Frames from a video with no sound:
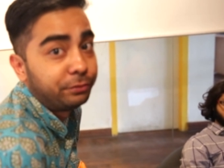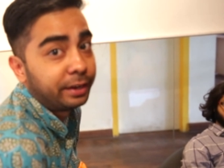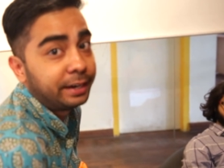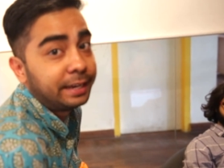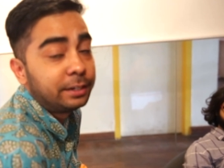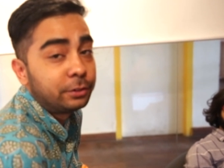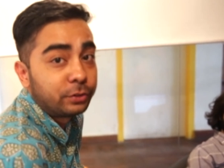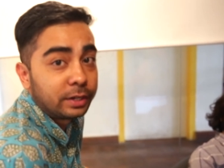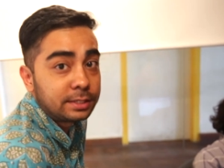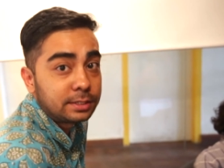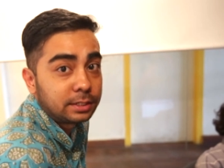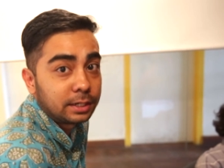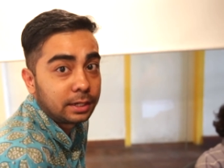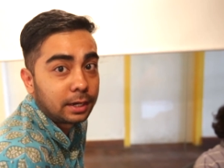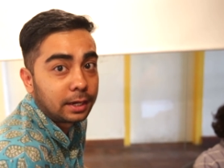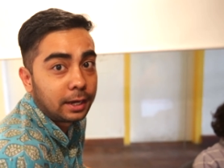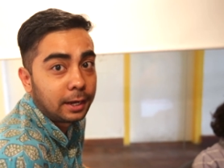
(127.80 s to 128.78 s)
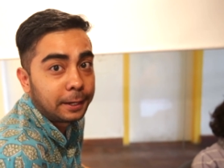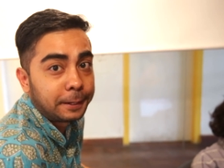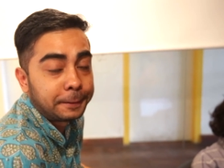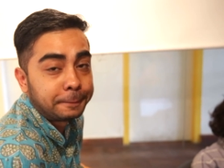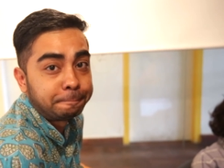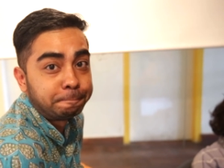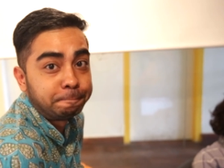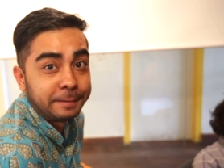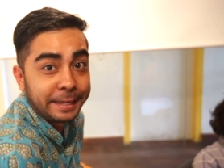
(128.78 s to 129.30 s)
very interesting
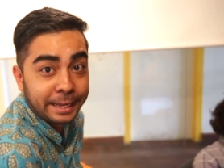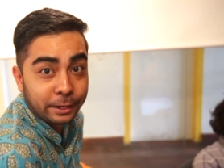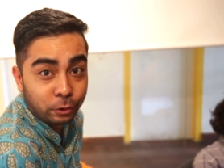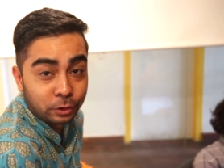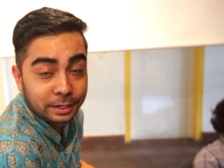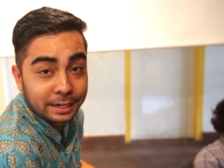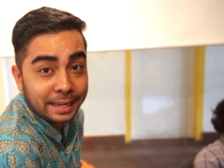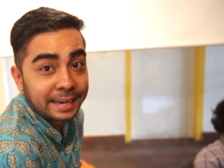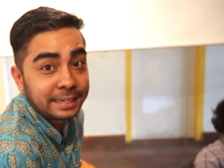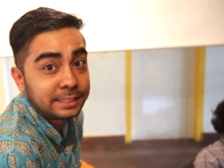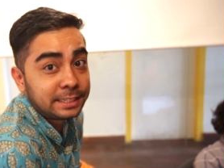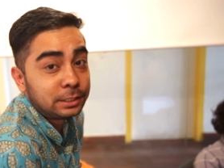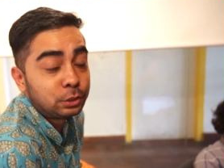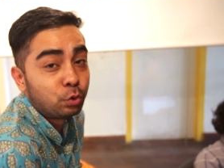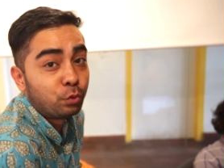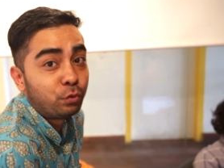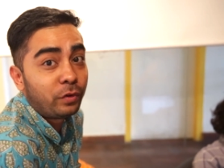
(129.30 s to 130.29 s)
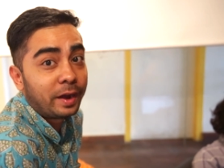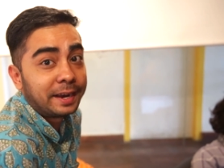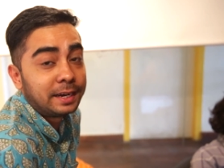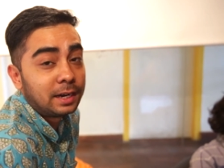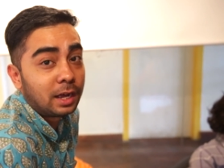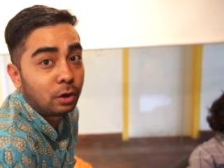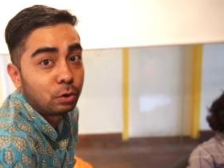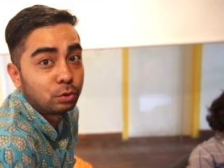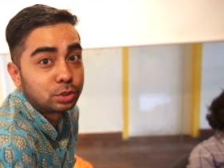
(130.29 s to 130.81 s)
day on 19 to
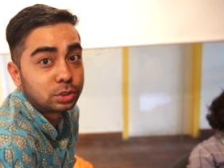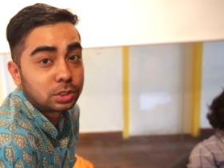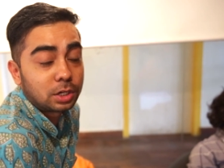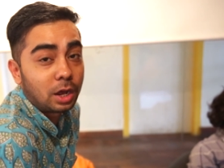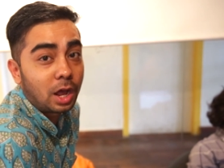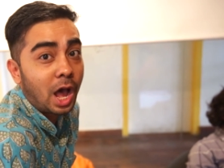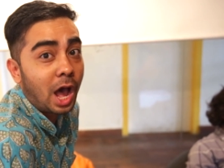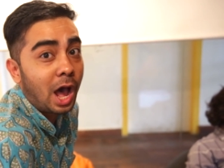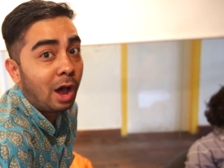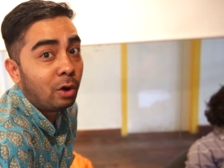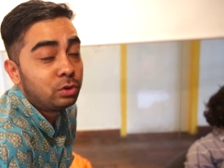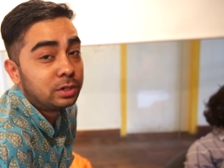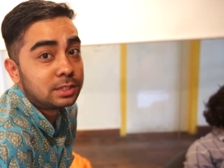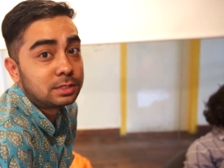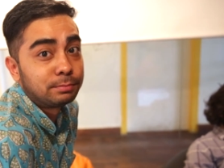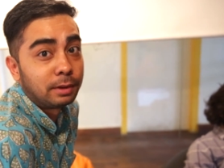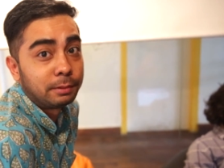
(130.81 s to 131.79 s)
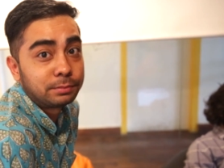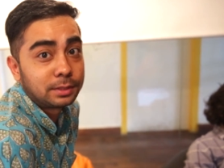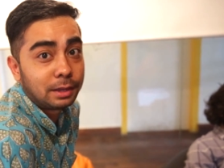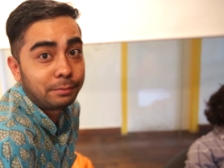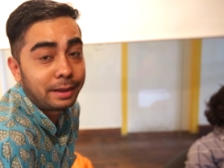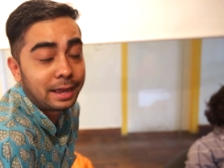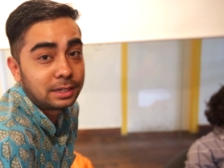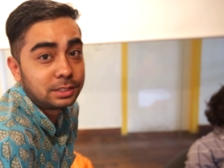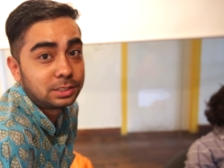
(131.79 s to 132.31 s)
find out how does
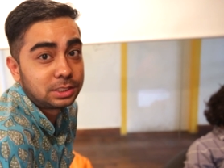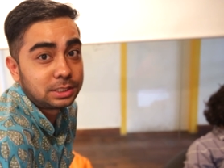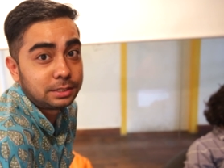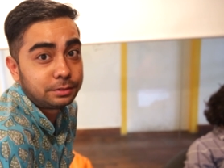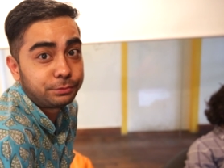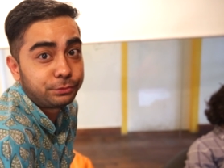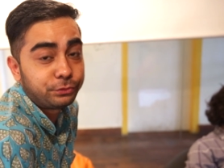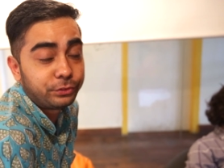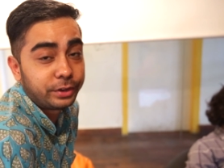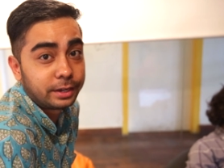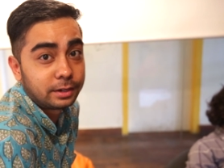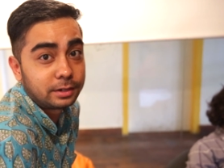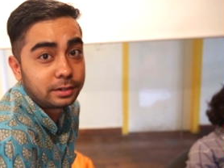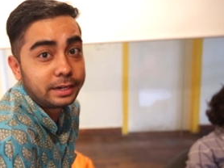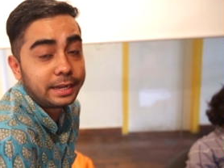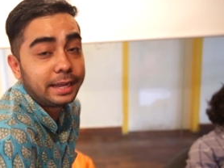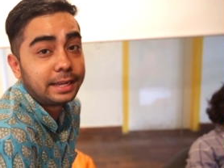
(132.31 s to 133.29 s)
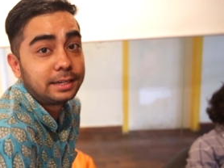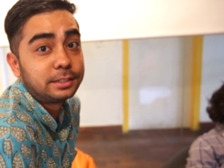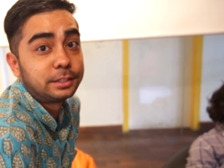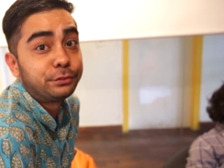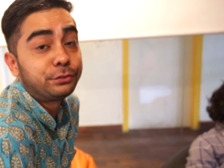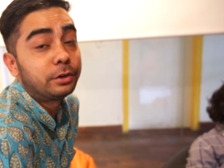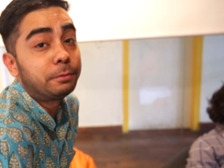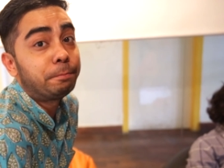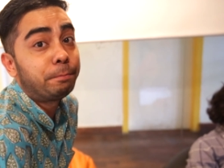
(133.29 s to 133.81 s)
Mamata Banerjee fare in
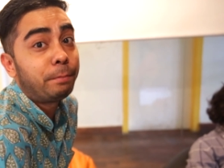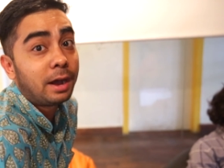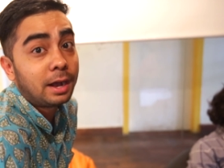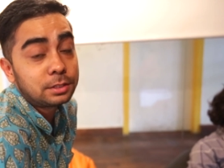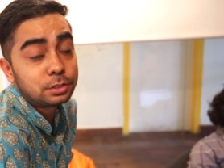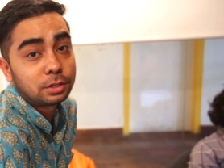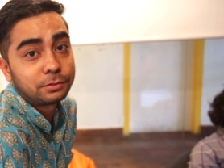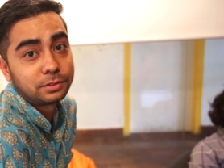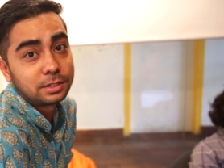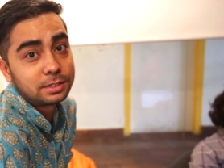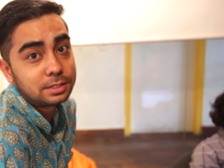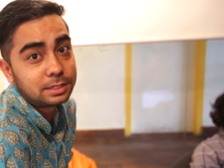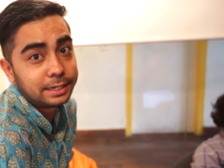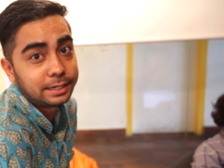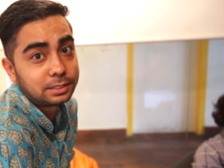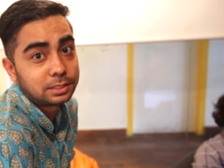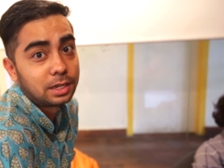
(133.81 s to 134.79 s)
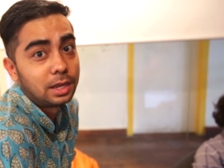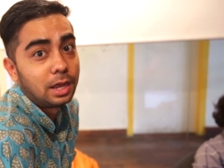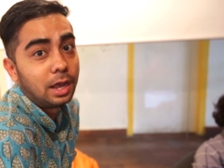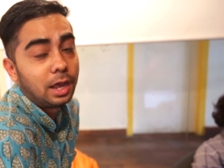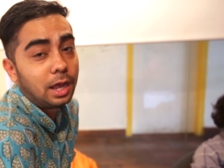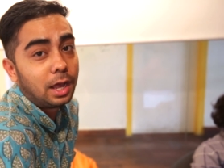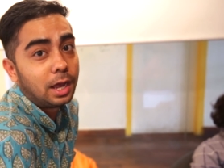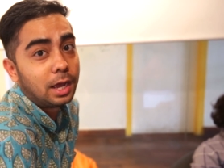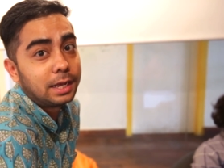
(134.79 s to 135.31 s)
different parts of the state.
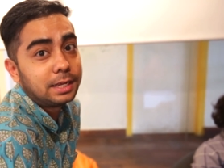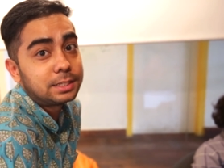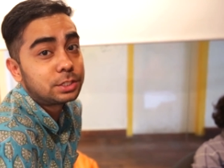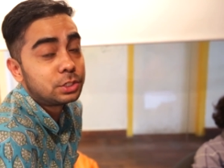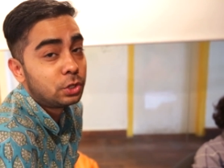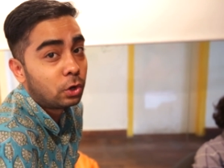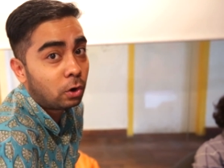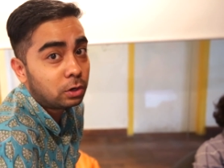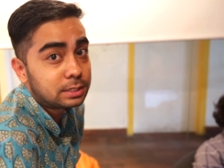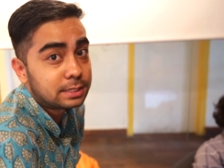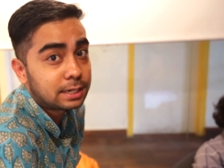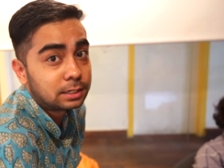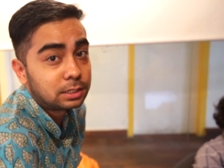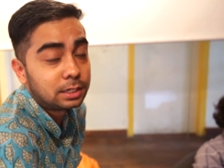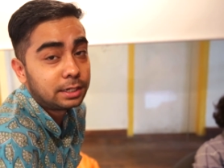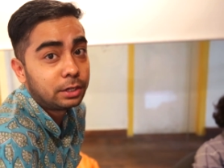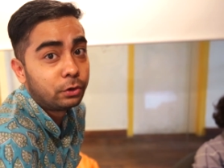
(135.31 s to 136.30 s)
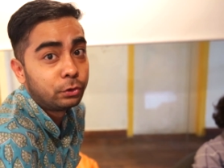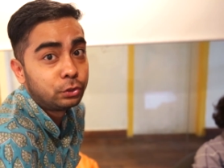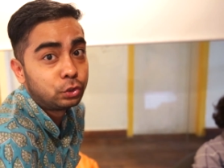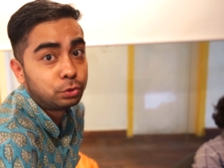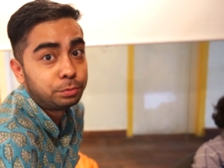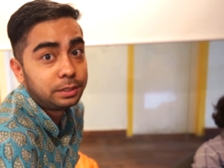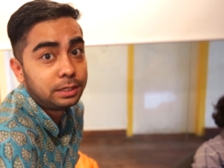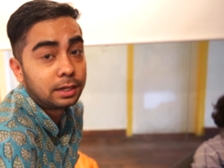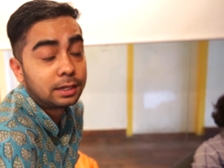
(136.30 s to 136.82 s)
It's not certainly going
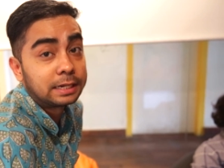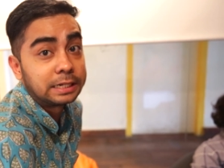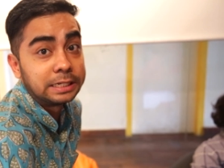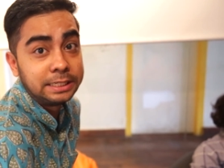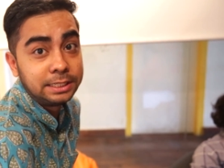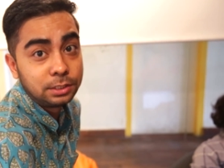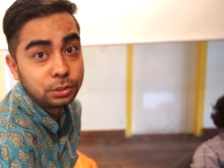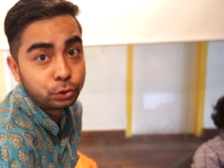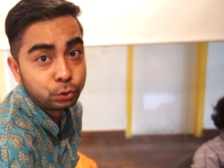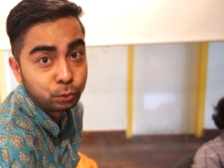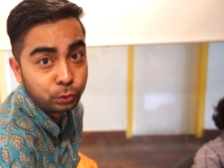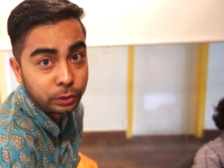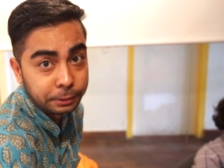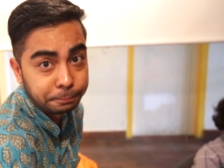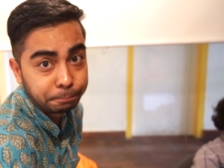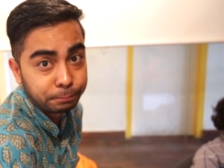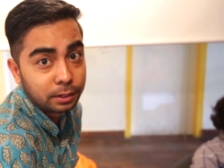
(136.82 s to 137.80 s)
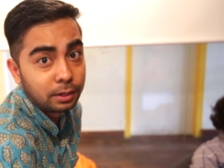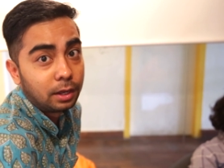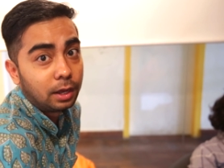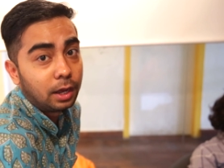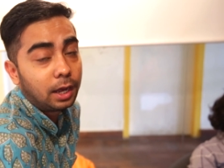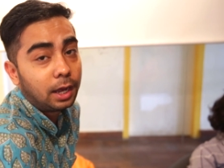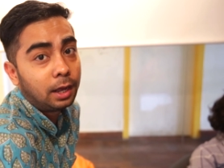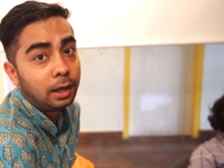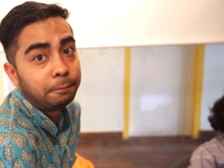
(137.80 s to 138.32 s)
to be a clean sweep.
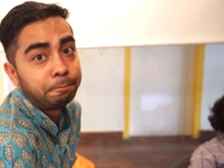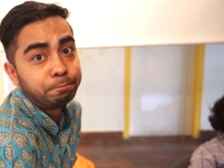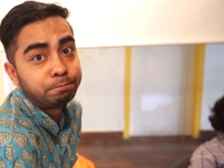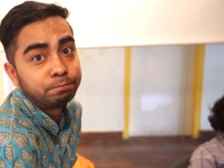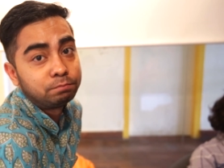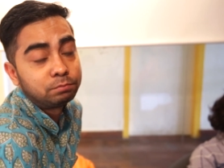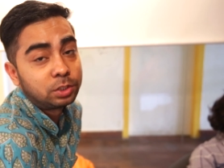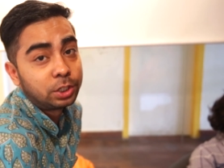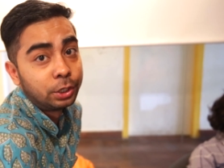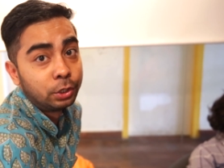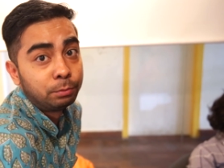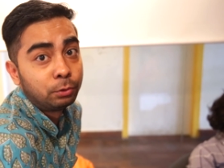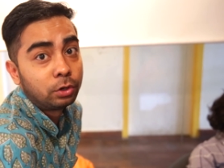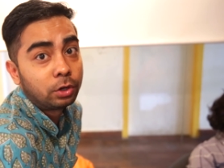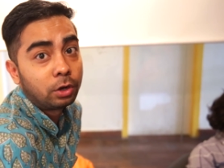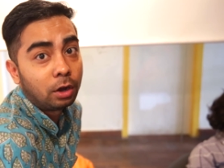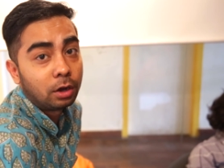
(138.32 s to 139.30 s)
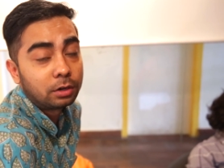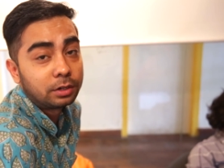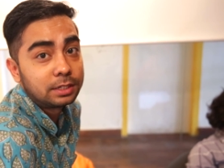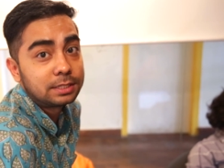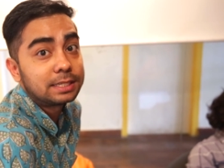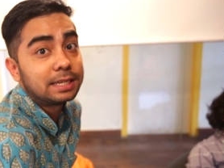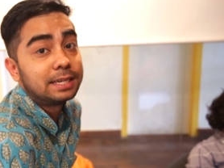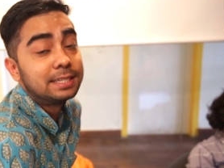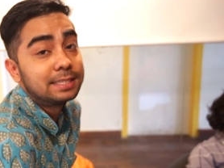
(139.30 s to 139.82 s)
Trinamool
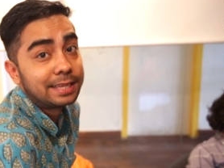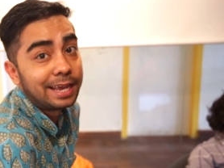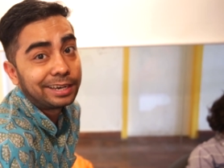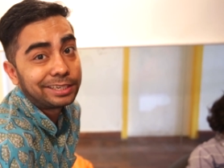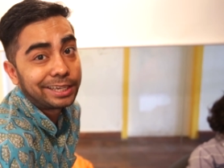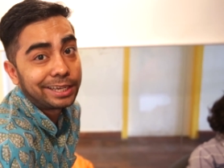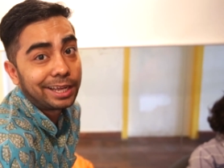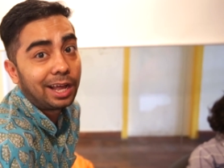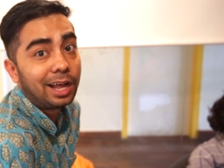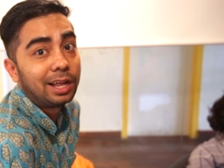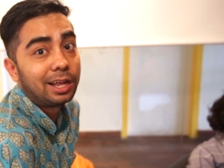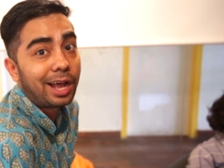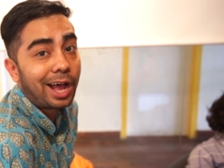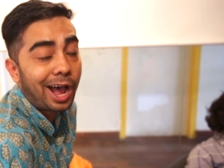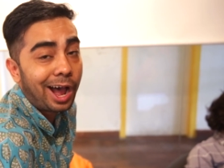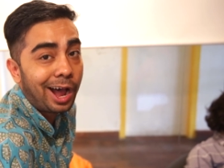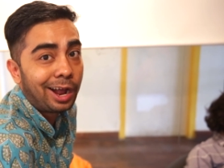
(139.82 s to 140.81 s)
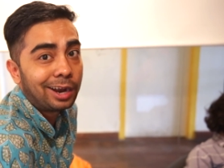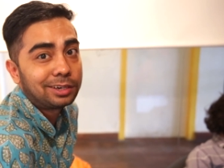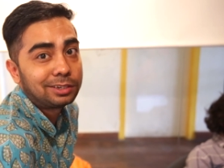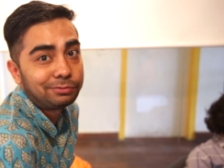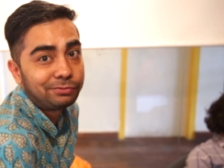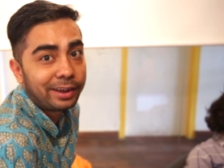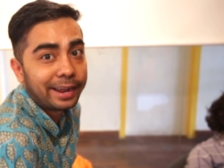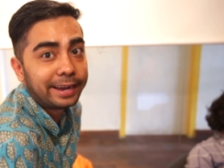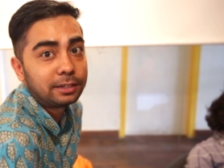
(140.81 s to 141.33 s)
Congress is getting a
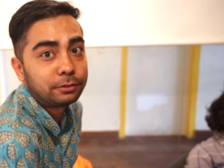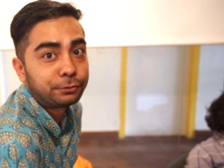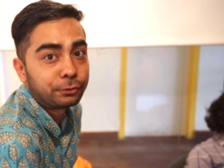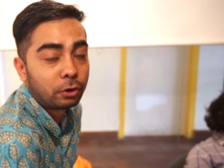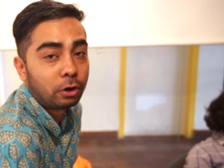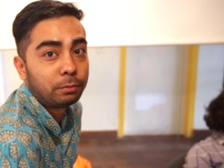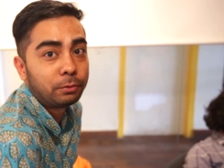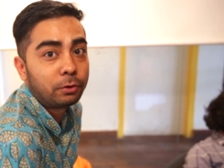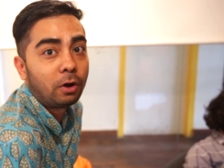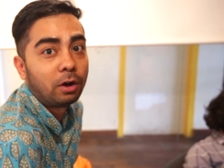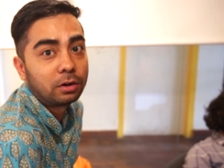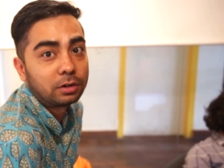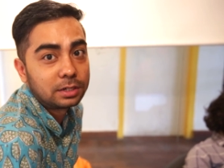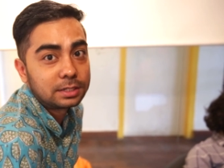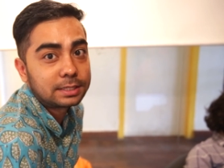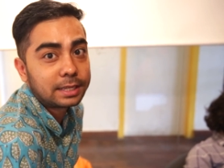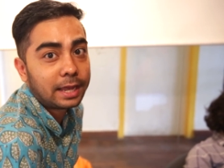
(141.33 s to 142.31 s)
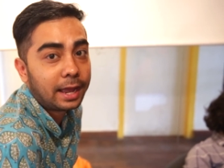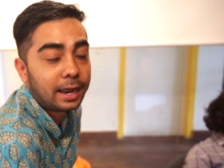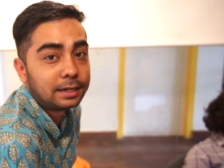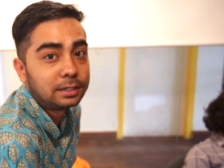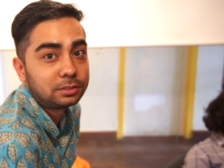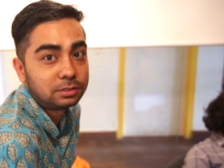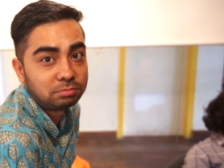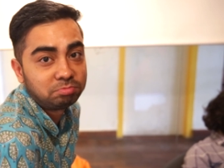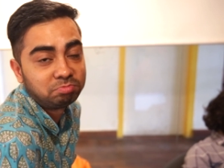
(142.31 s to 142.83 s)
hard fight from Congress
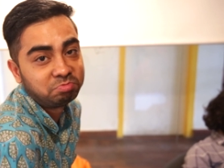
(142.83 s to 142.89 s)
and